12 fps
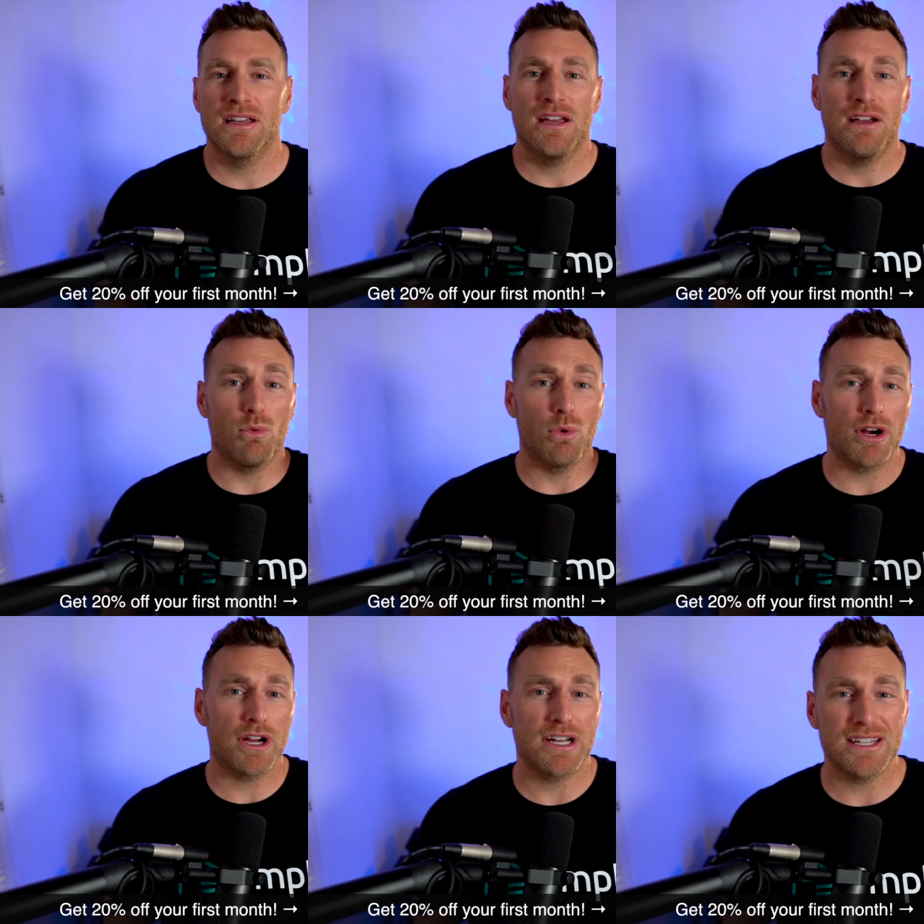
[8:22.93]

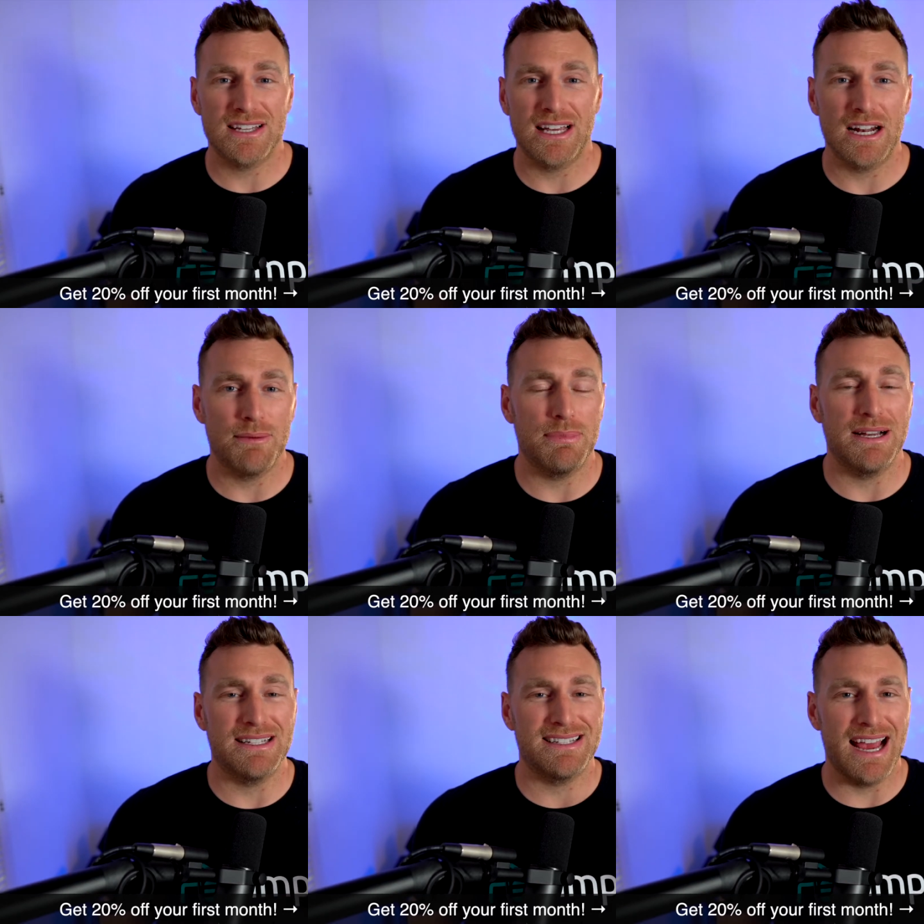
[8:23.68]
we're going to set up
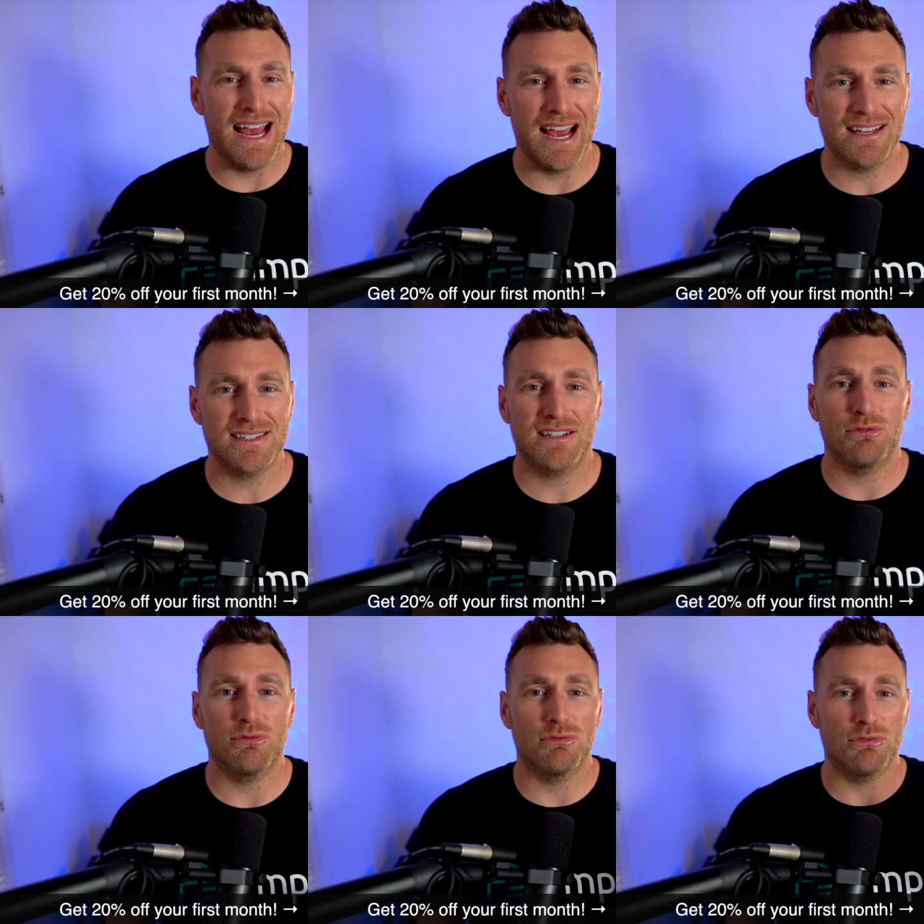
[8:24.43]
a task
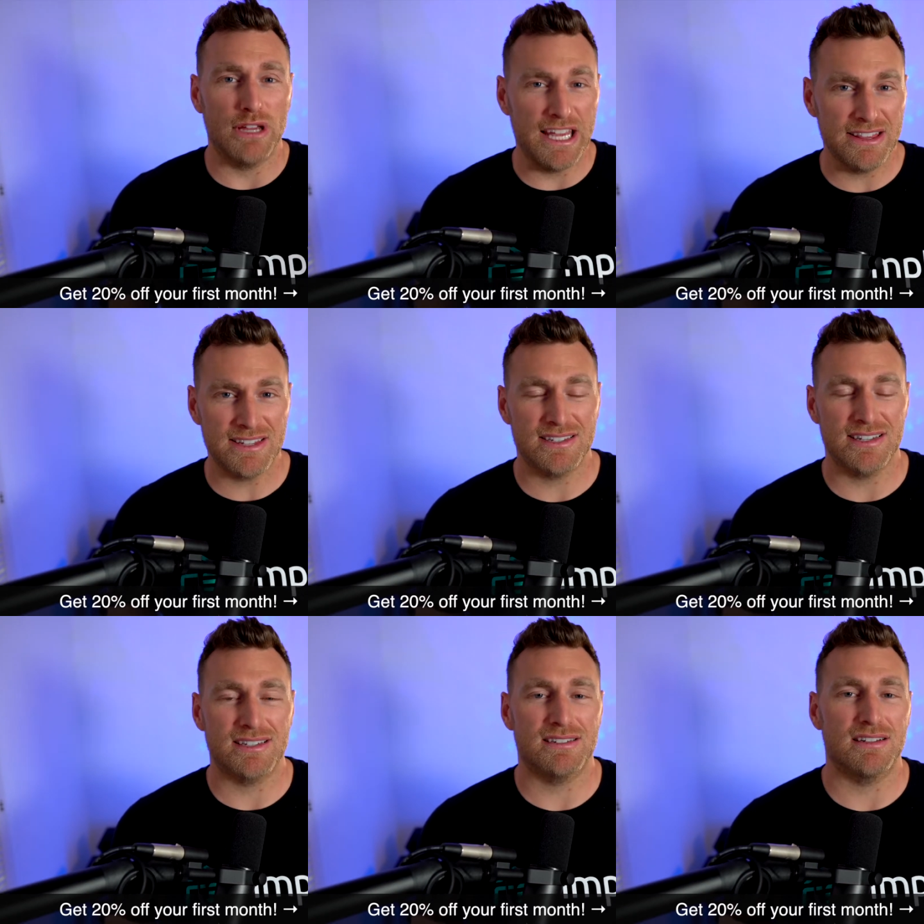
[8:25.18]
in the
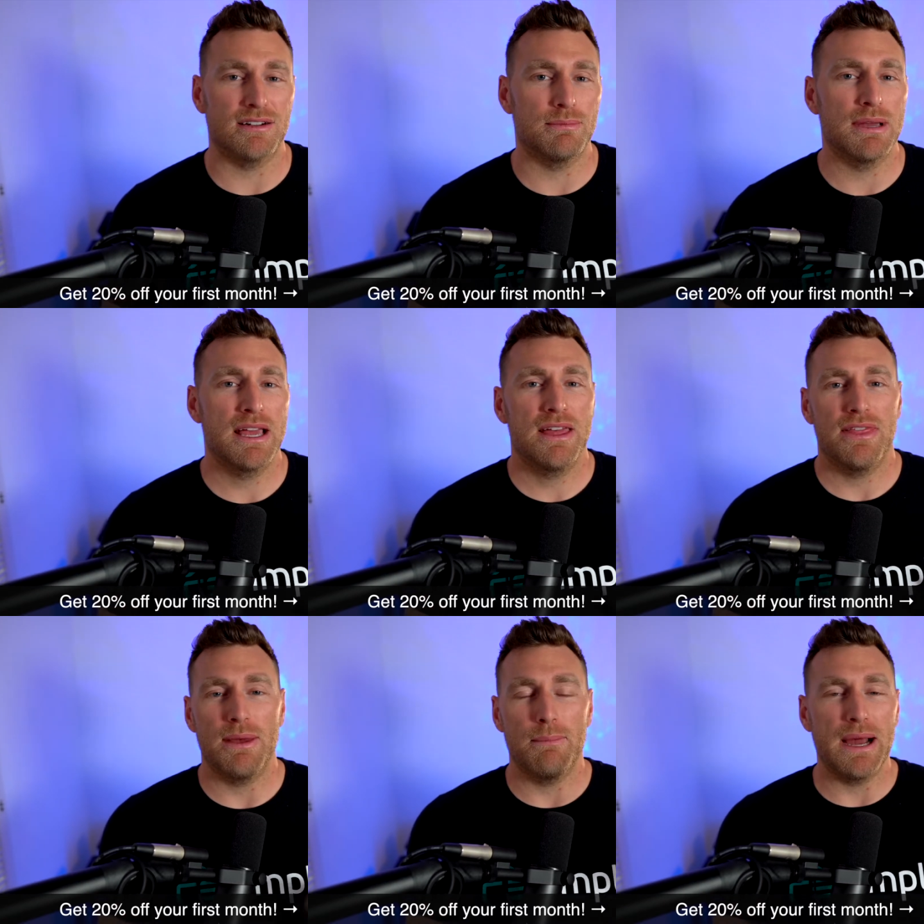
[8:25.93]
system
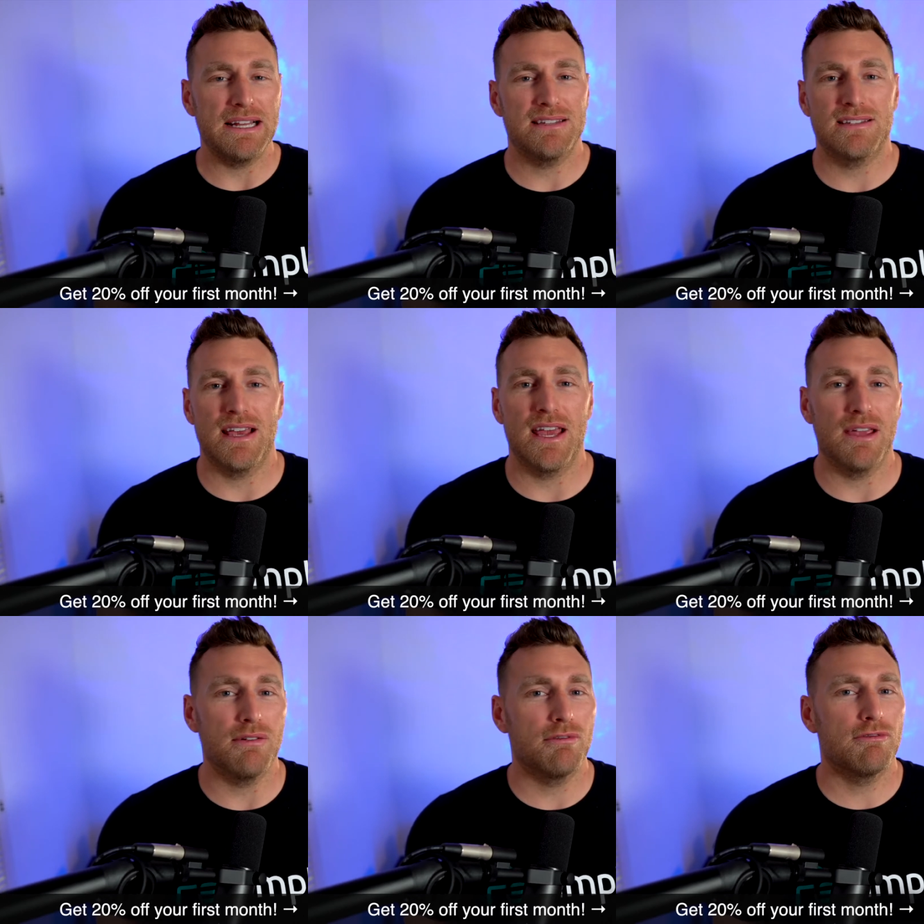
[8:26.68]
that might
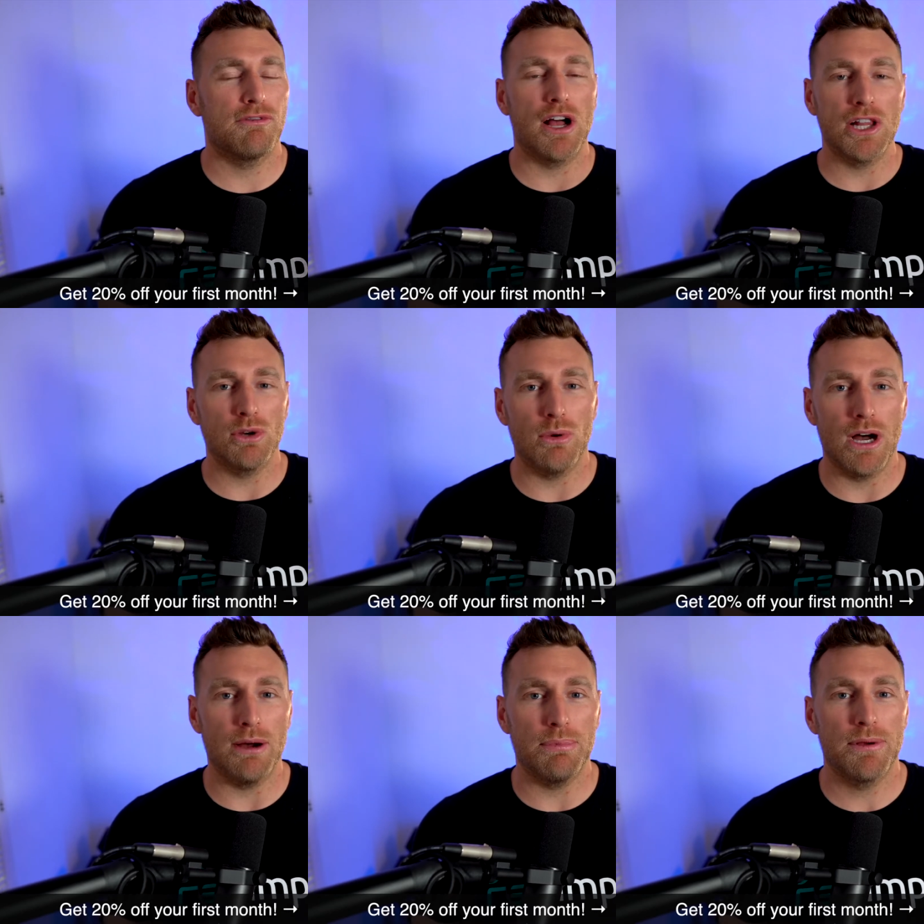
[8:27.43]
say follow
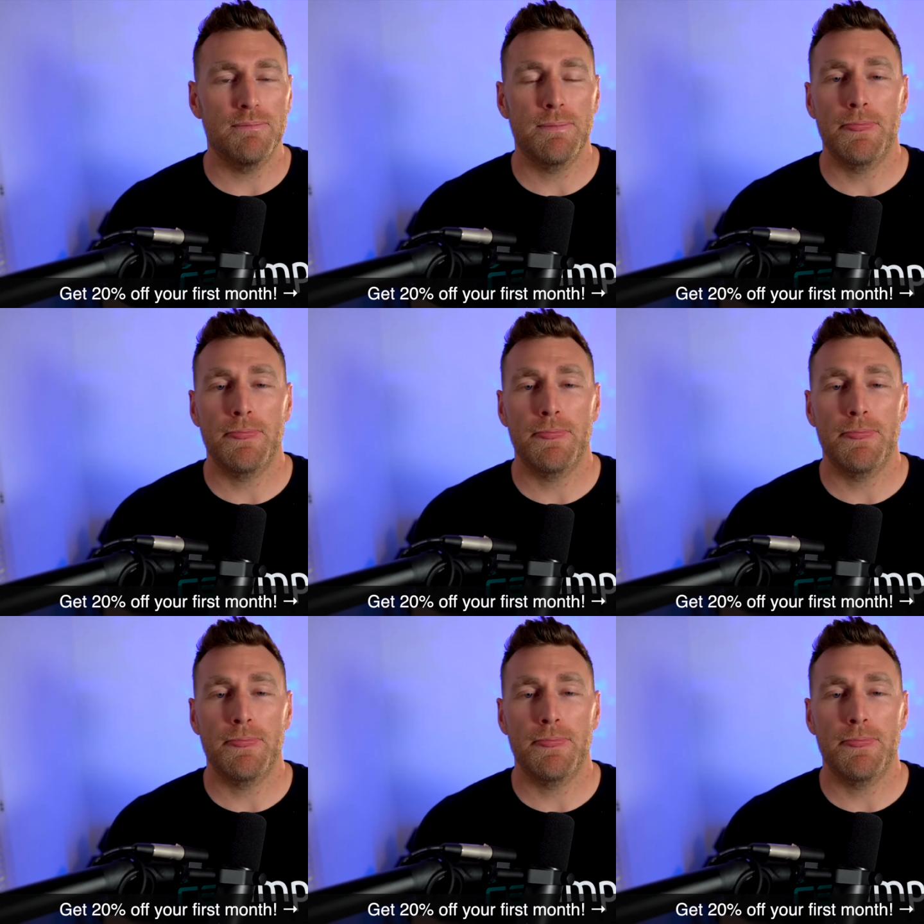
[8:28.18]
up,